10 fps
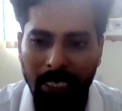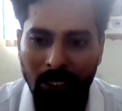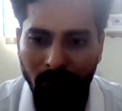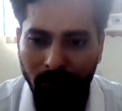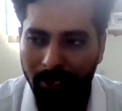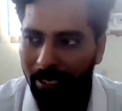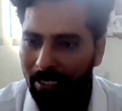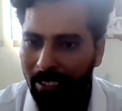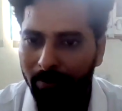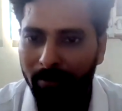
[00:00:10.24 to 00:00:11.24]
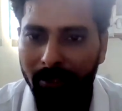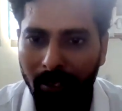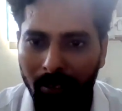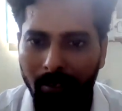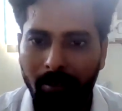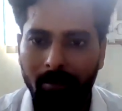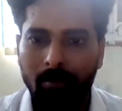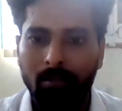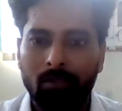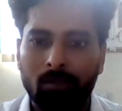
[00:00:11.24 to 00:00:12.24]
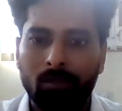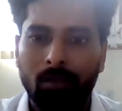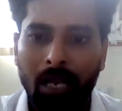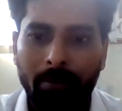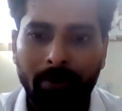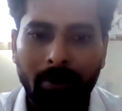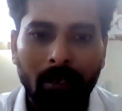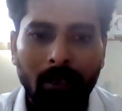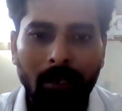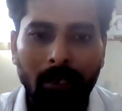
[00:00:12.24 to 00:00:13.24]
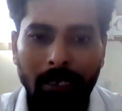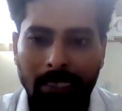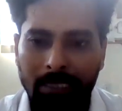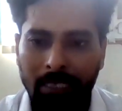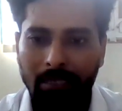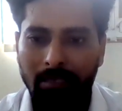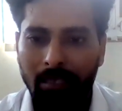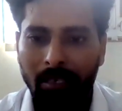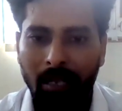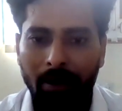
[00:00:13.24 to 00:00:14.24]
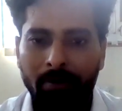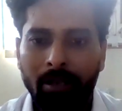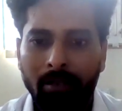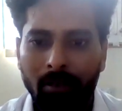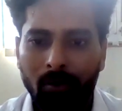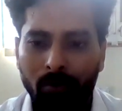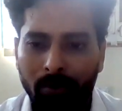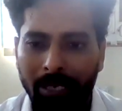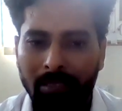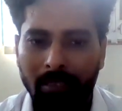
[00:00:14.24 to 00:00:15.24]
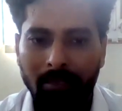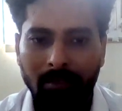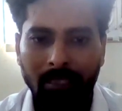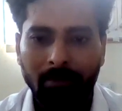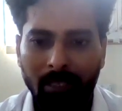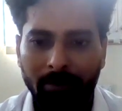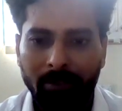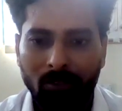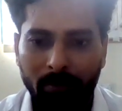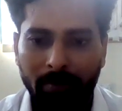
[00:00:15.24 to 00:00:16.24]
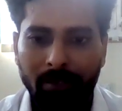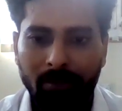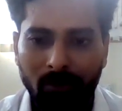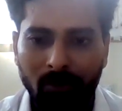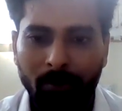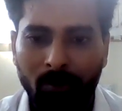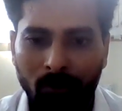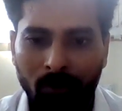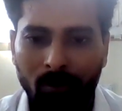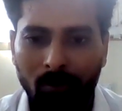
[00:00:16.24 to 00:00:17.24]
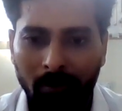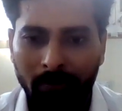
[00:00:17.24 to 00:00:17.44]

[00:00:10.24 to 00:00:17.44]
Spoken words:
hypersensitive detection number third. So discussed and I have done exams in previous topics. So we go through